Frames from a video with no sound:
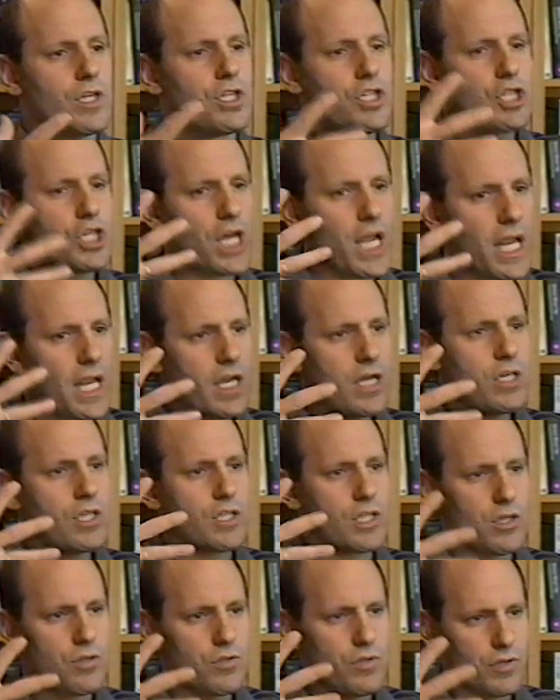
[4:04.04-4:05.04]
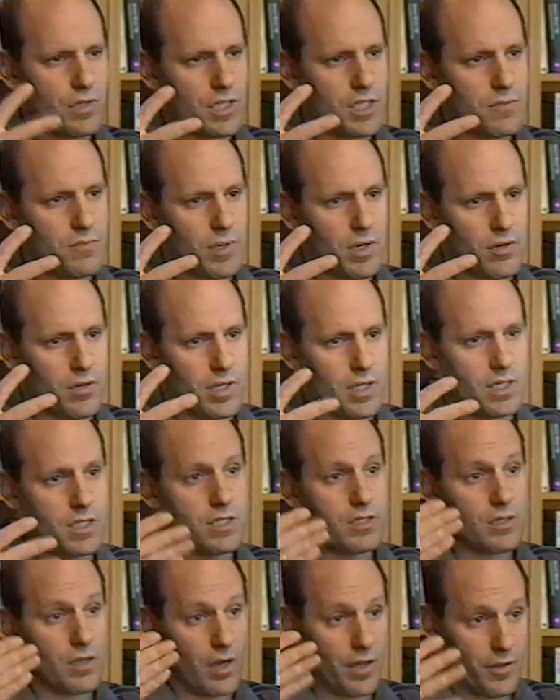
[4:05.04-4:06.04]
change the user
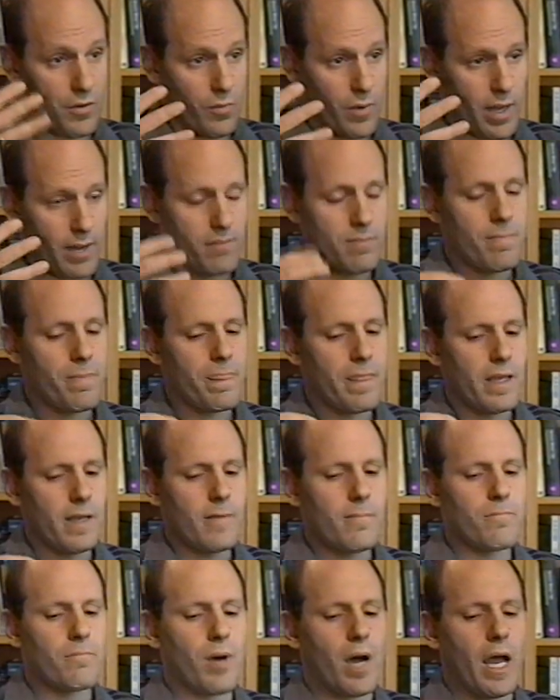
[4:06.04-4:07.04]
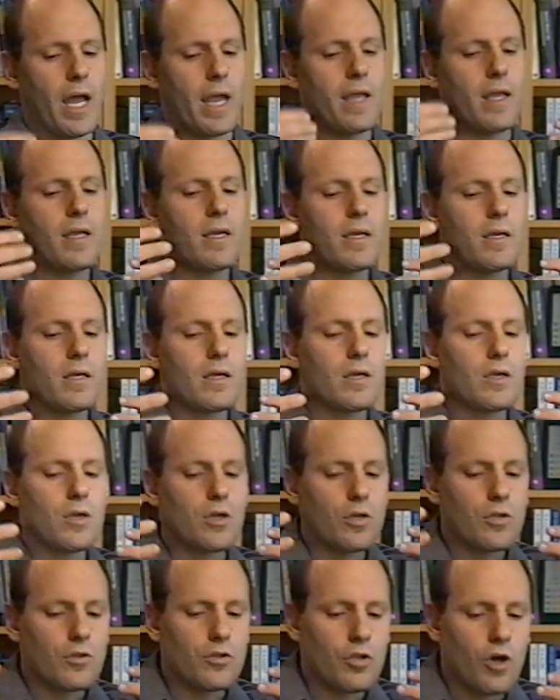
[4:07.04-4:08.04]
experience on the web by
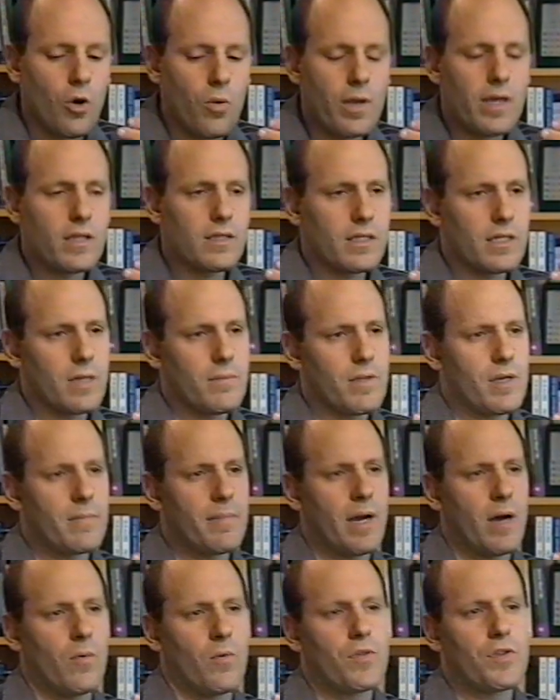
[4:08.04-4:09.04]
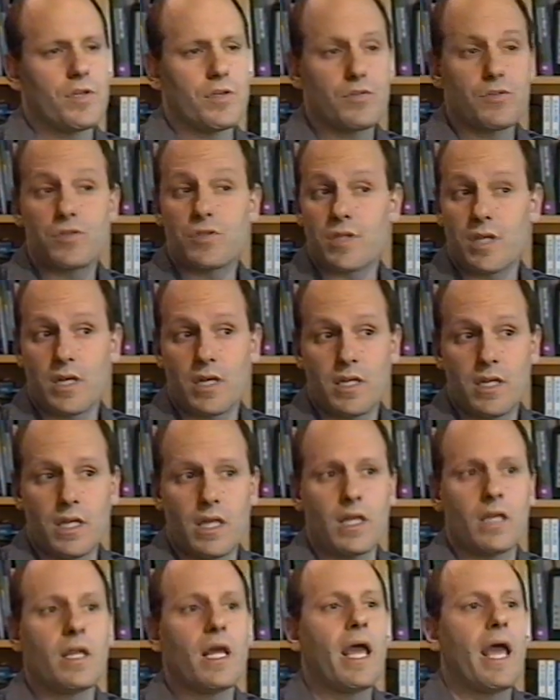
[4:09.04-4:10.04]
knowing a little bit about what the user is going to
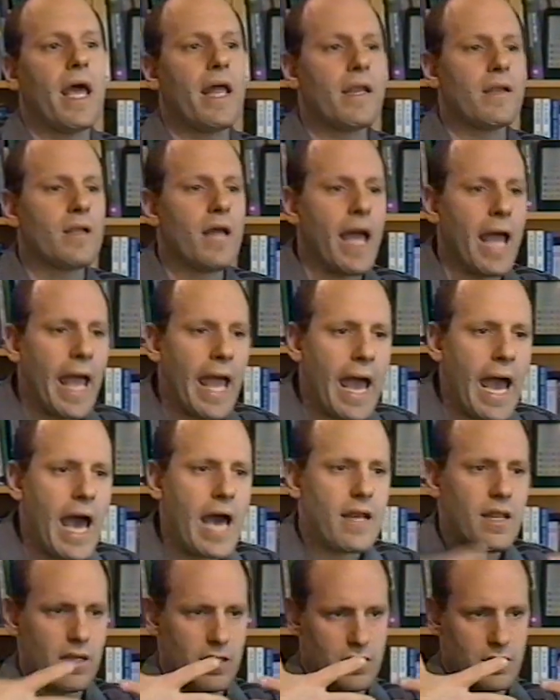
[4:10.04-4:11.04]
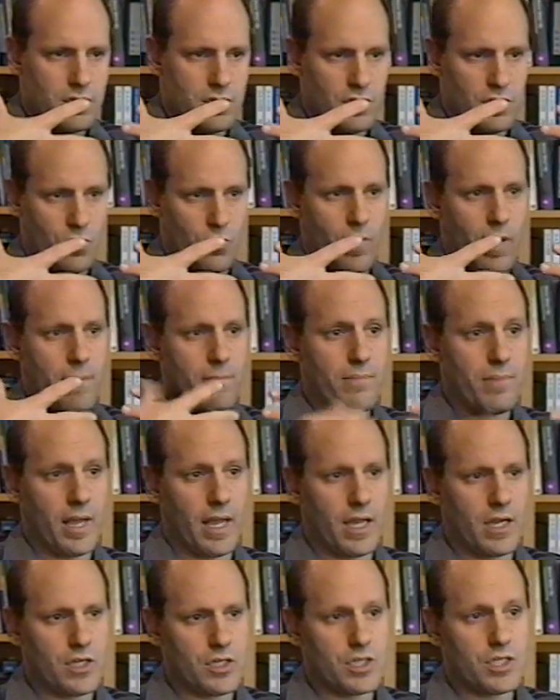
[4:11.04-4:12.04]
need and adding to the web
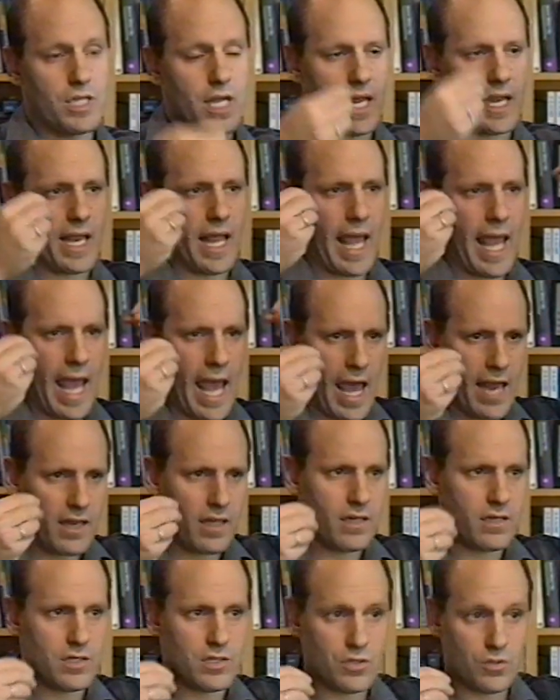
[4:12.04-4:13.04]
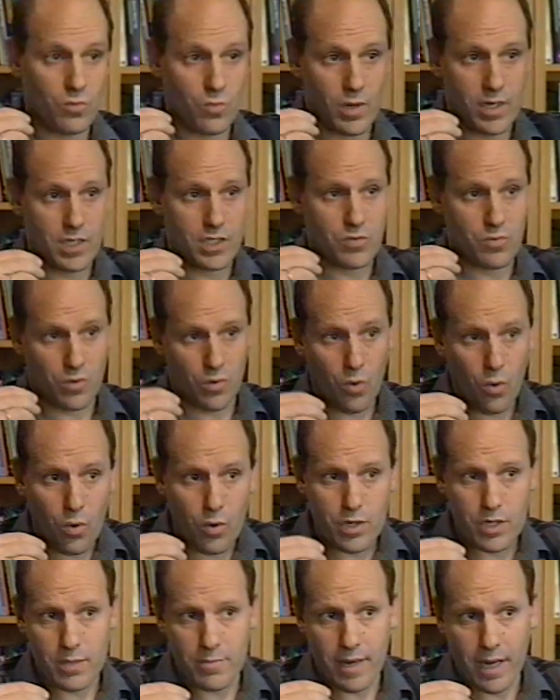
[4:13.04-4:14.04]
pages and adding to what is
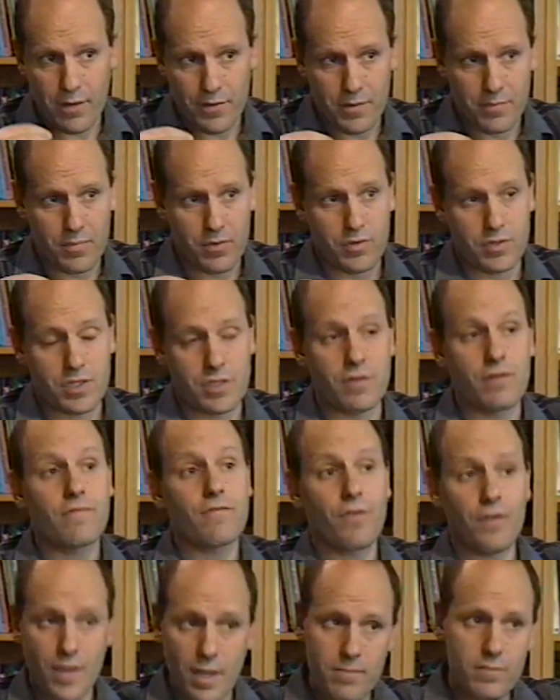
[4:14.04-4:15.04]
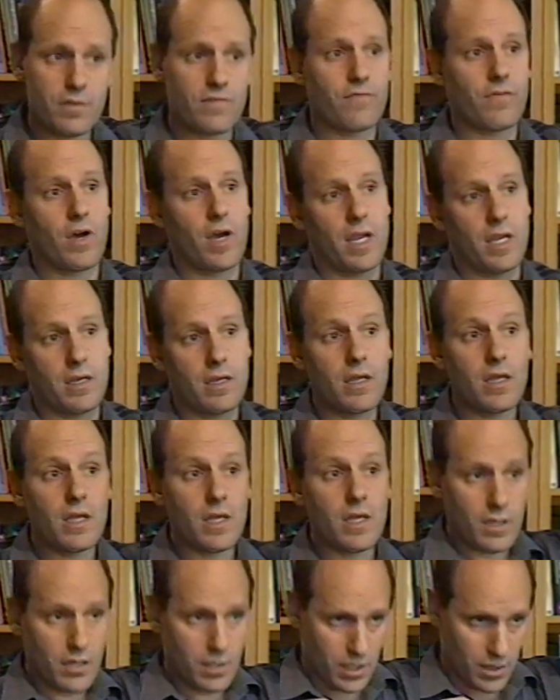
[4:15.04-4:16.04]
recorded about the person for them to find
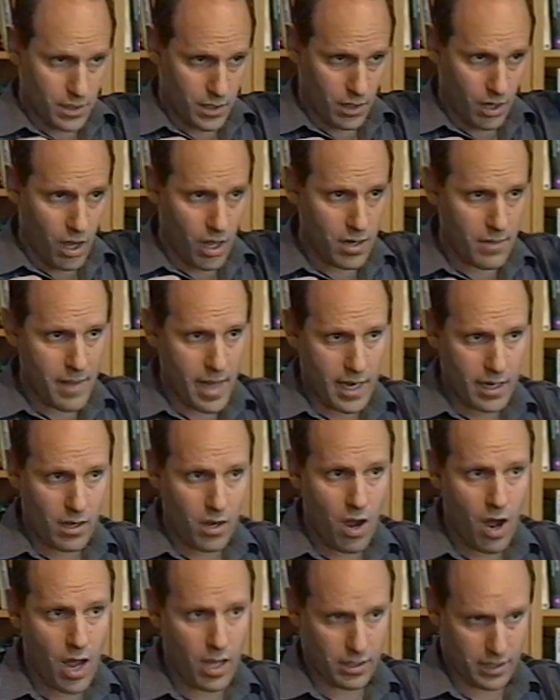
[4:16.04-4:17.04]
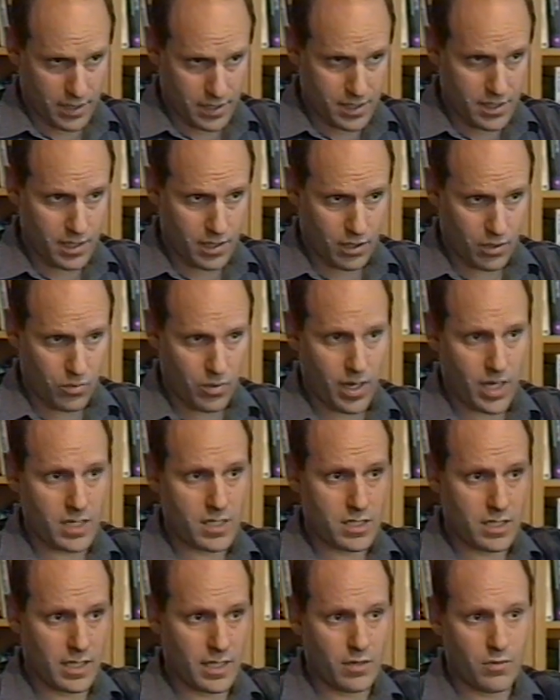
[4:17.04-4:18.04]
in the automatic hot list that it
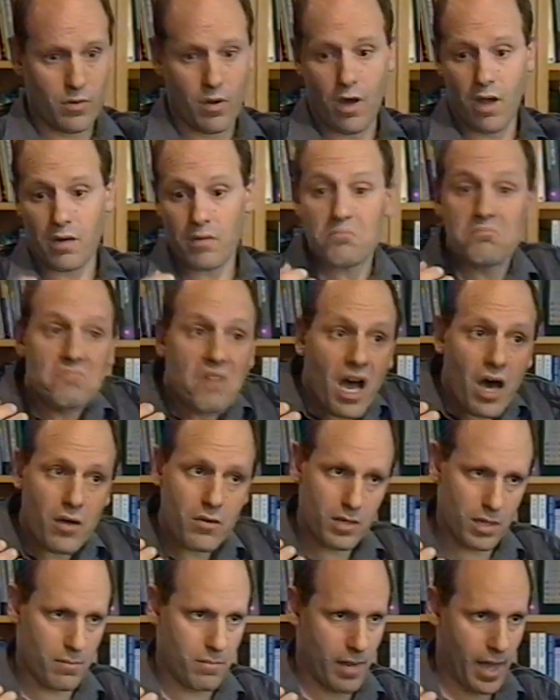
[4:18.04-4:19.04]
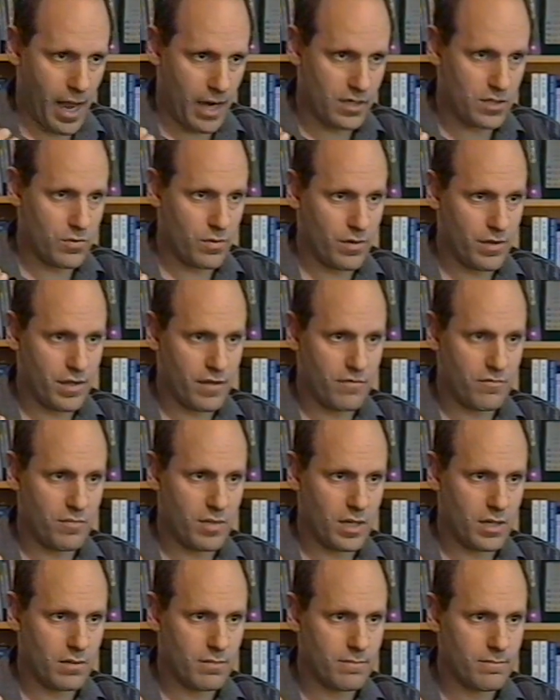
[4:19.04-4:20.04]
creates later on how to get back to where they've
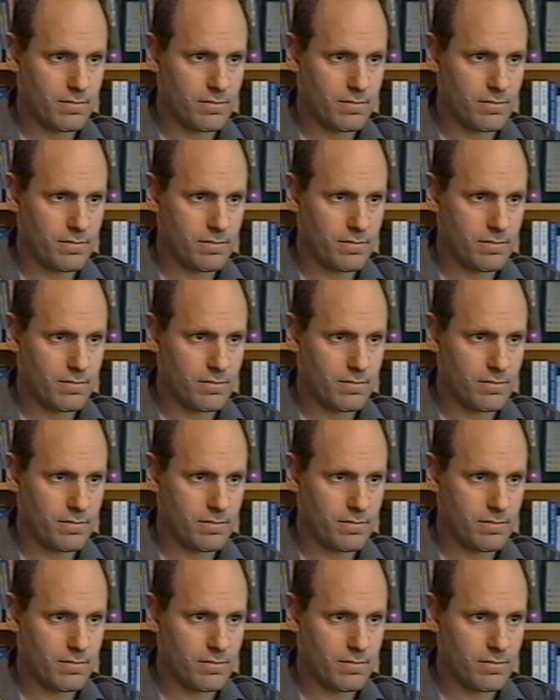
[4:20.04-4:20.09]
been.